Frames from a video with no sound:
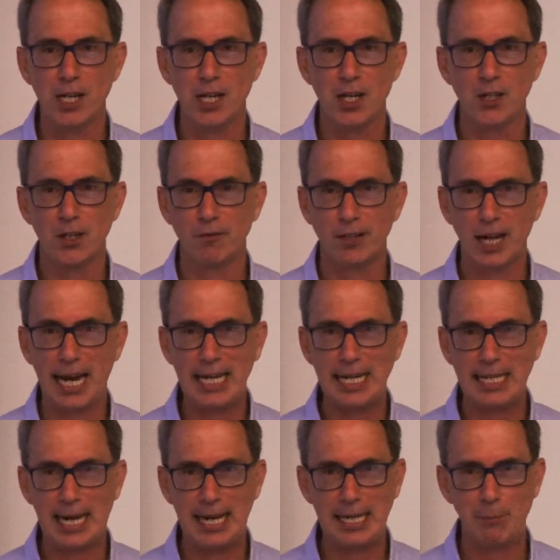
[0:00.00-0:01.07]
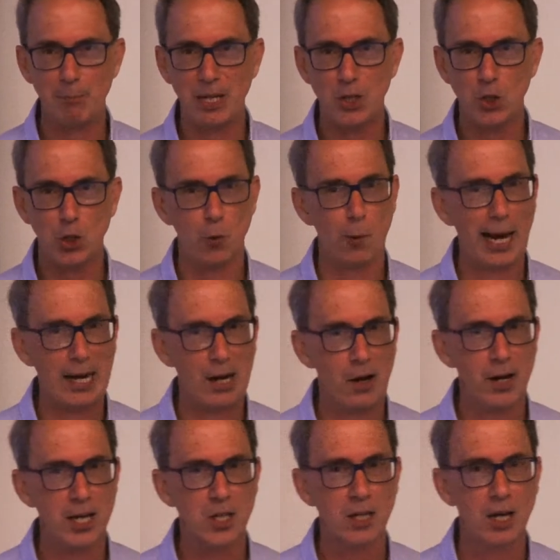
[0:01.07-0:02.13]
years of daily data Mitchell
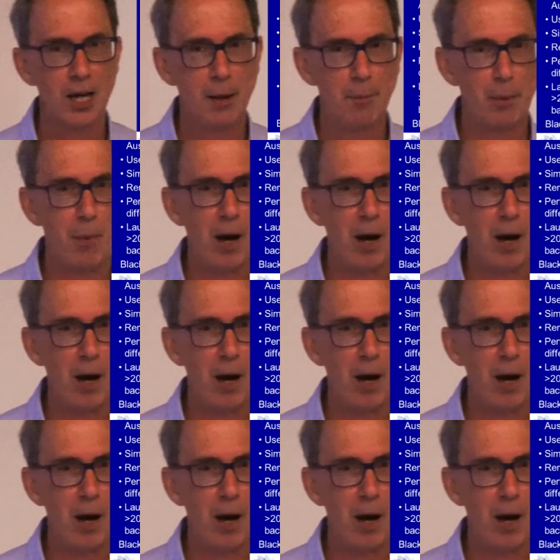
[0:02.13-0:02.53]
analysed, but